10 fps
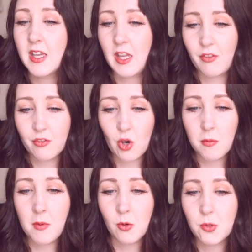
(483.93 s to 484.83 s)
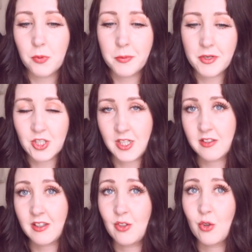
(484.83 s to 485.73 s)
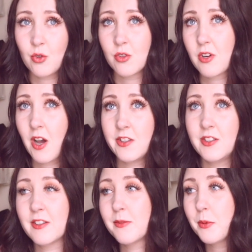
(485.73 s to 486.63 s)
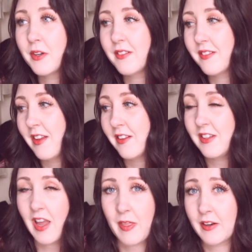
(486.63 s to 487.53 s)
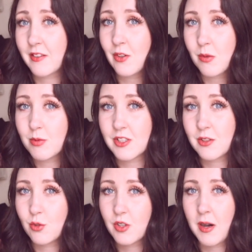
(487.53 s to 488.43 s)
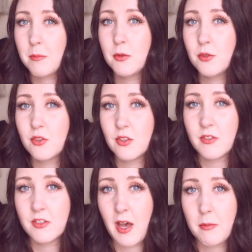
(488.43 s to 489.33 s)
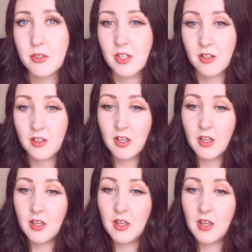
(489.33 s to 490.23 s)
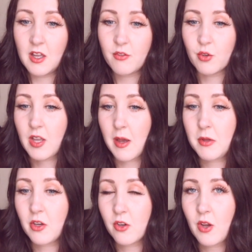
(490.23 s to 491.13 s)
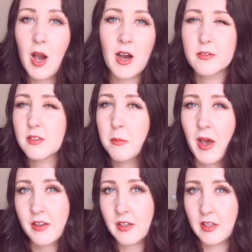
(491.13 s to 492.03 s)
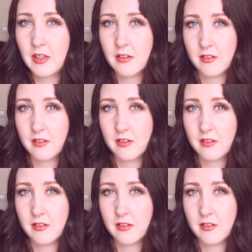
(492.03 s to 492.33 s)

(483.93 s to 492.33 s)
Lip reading: If you've got multiple machines and you're kind of desperate, then yeah, that is an option. Look up Bluetooth adapter for Cameo, ask about it in the